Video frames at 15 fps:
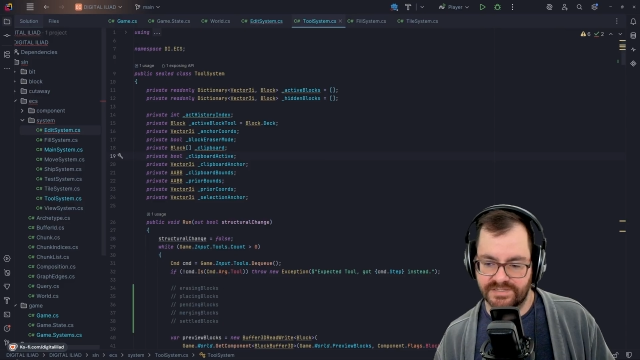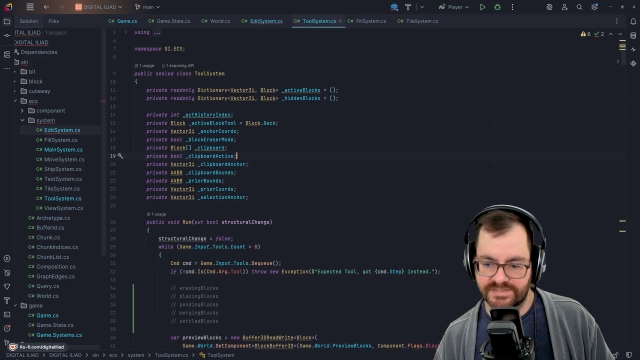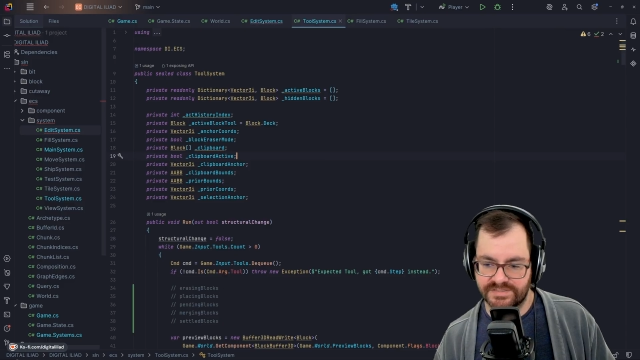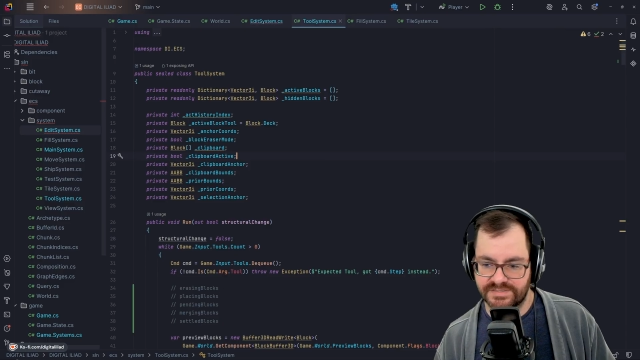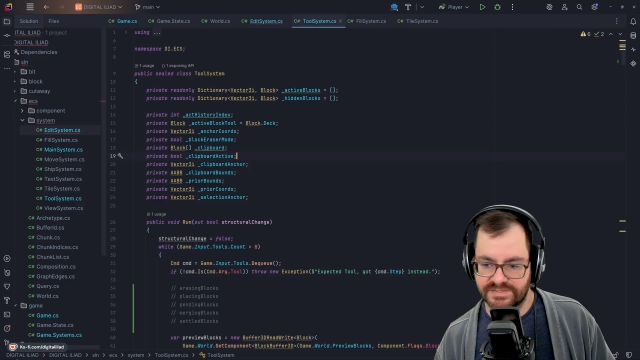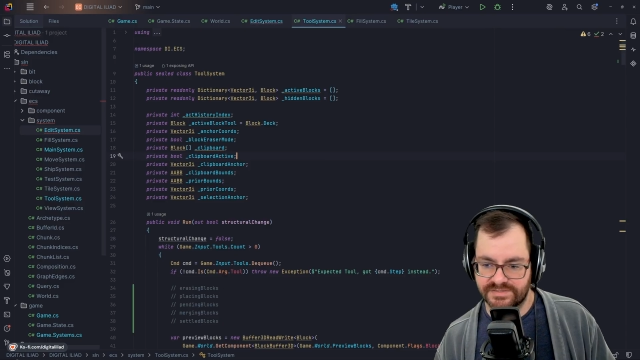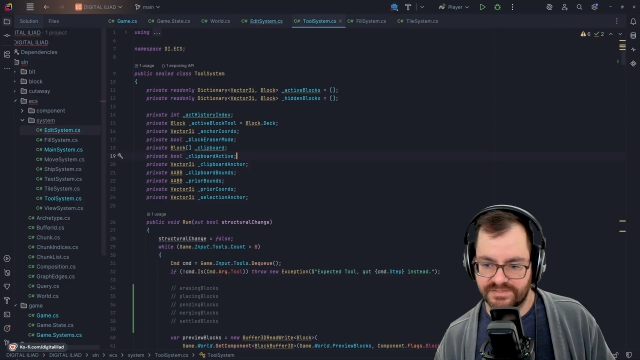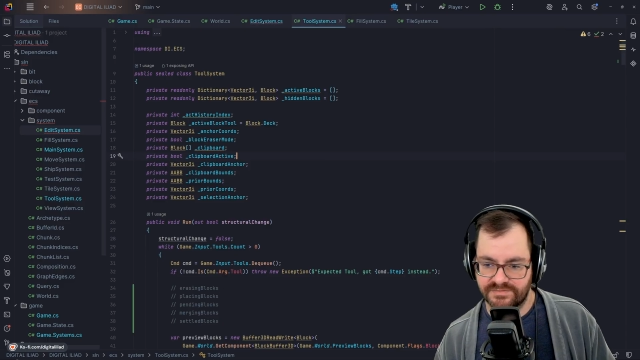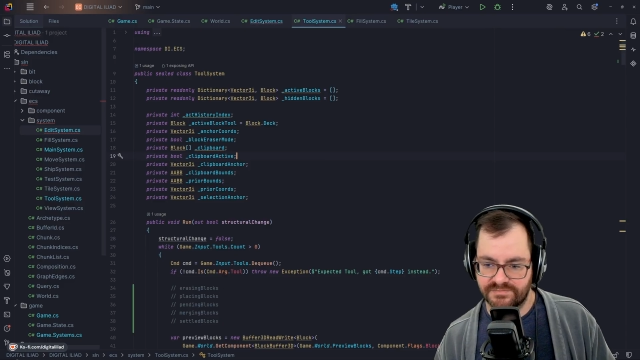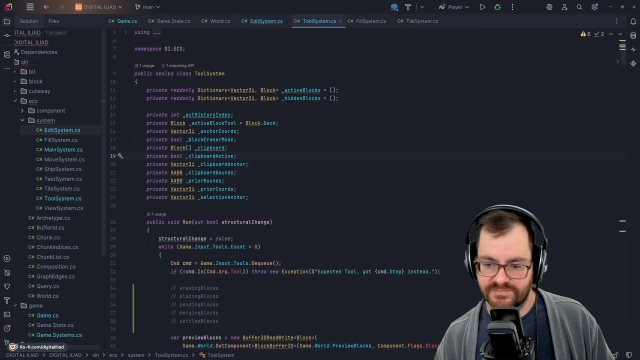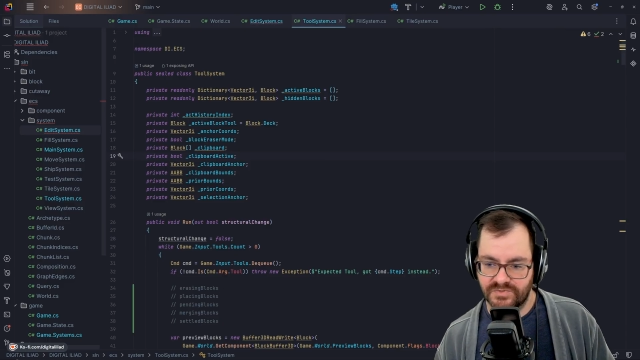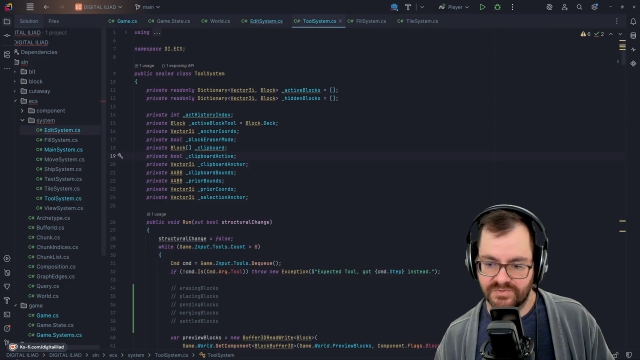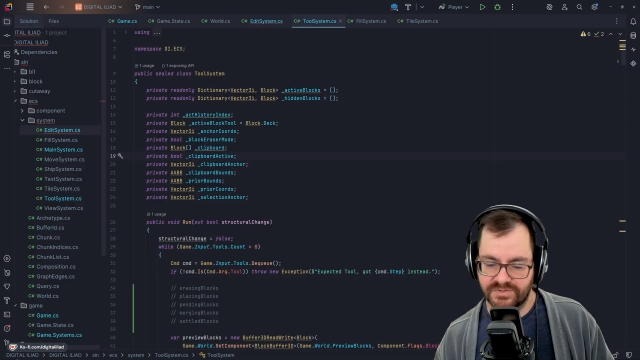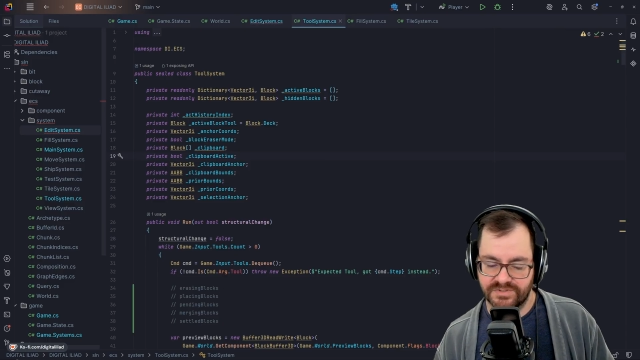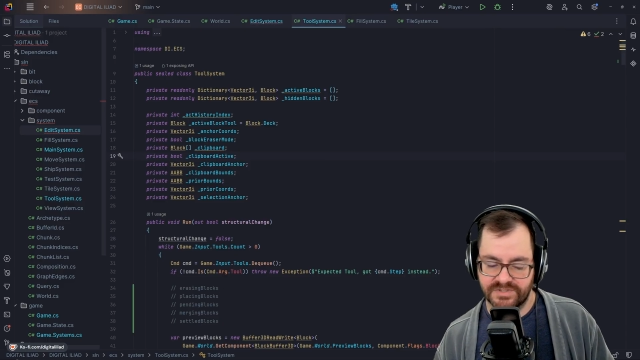system
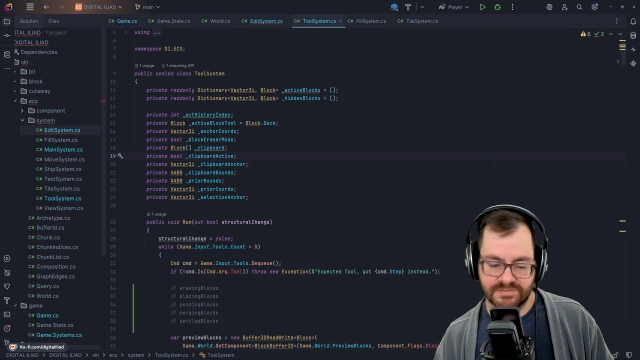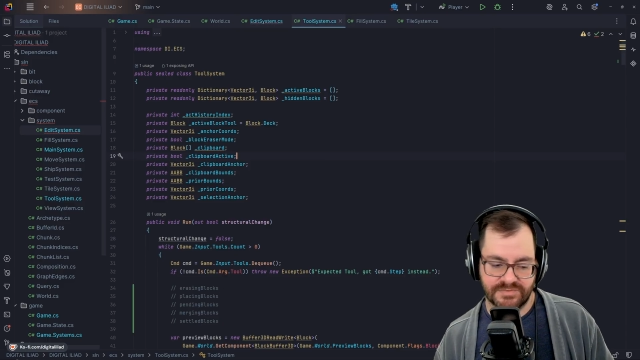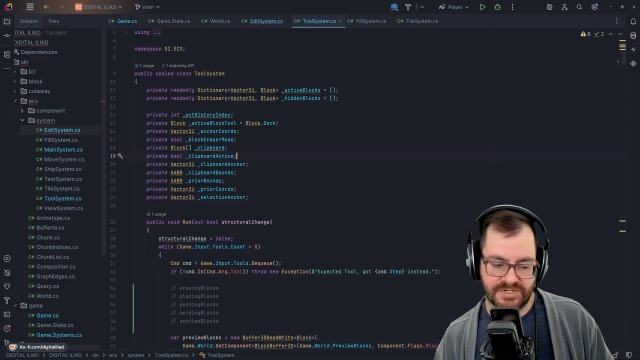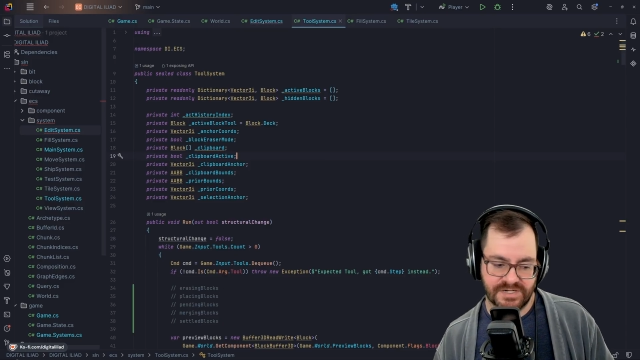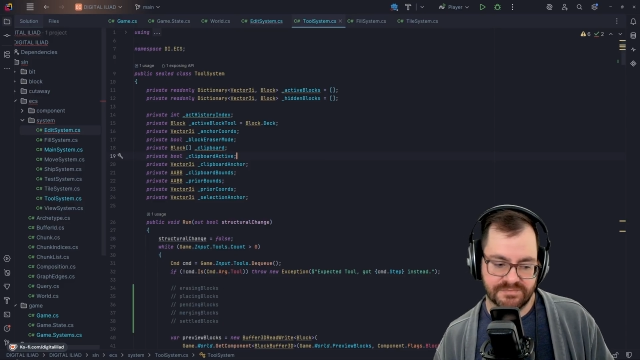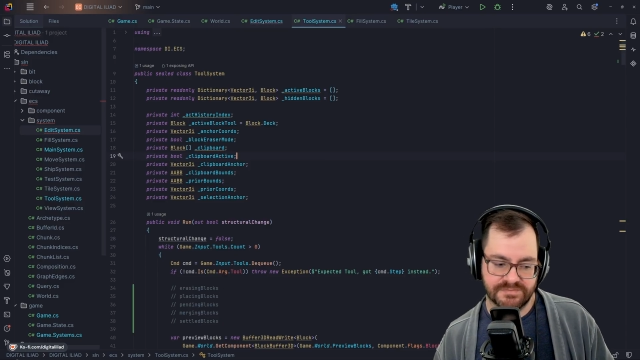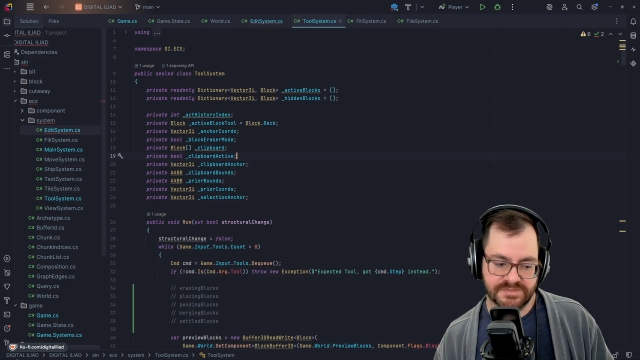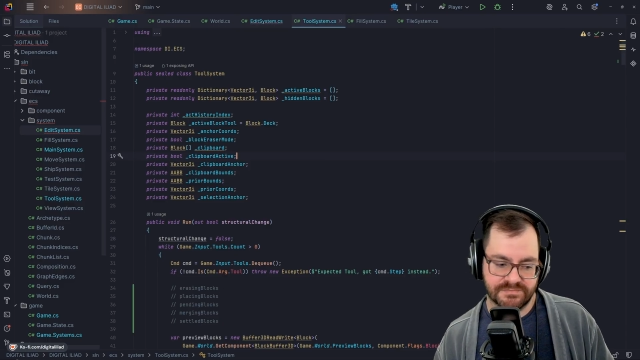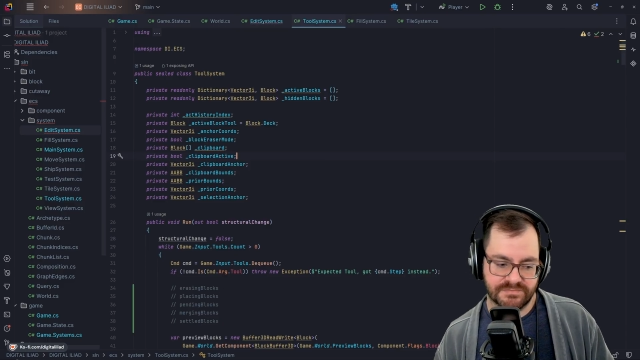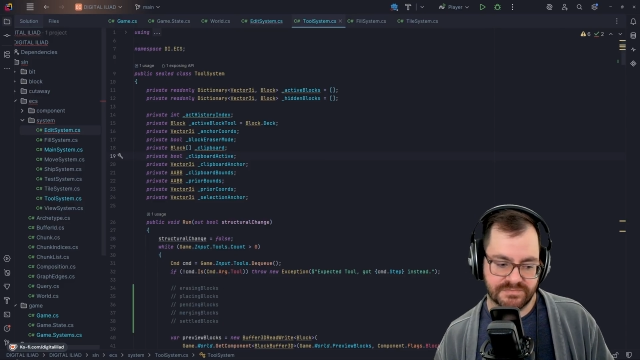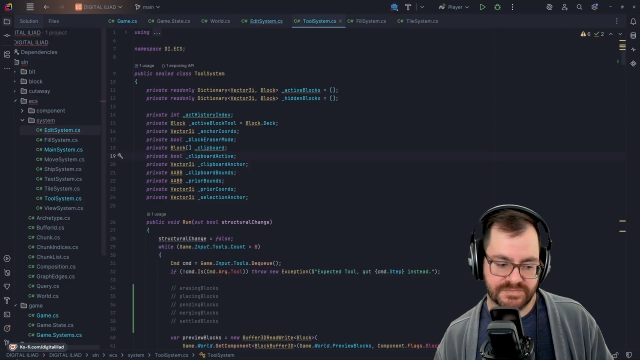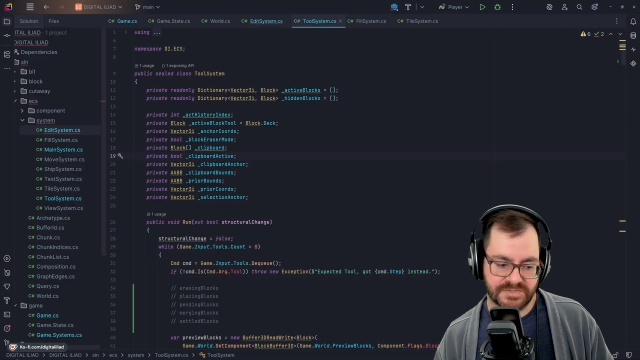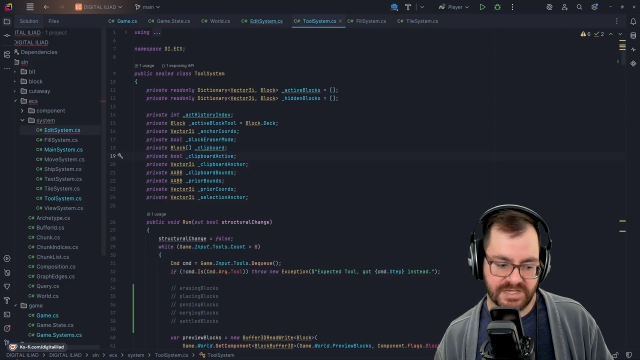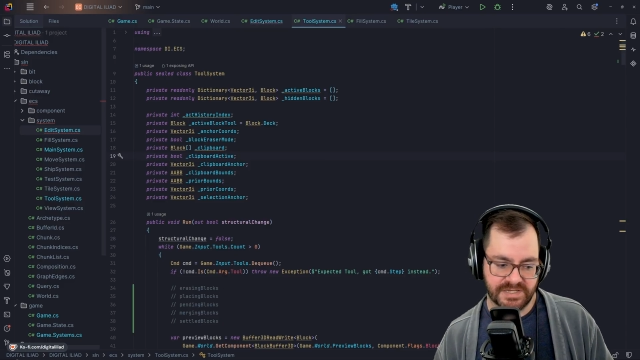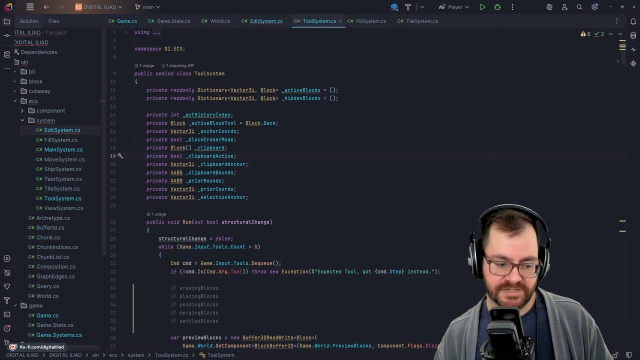ordering problem.
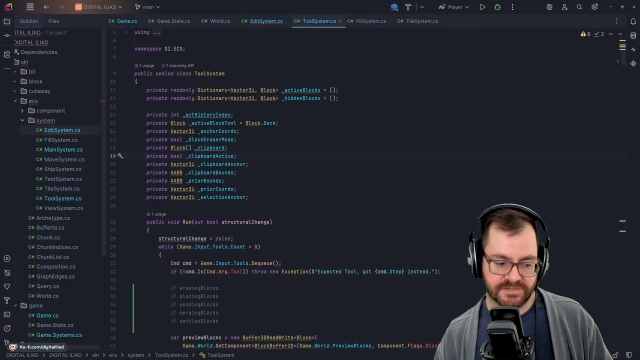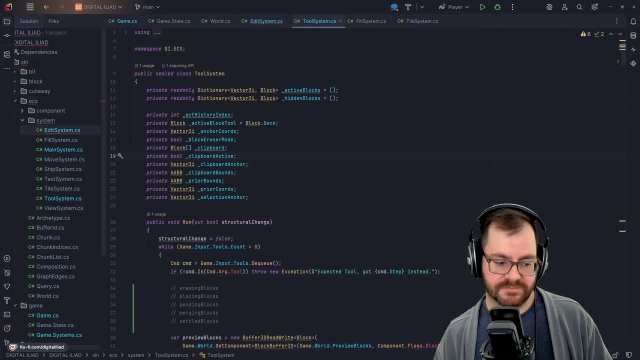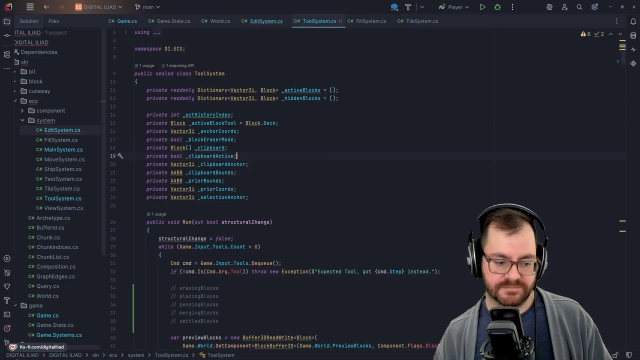Like,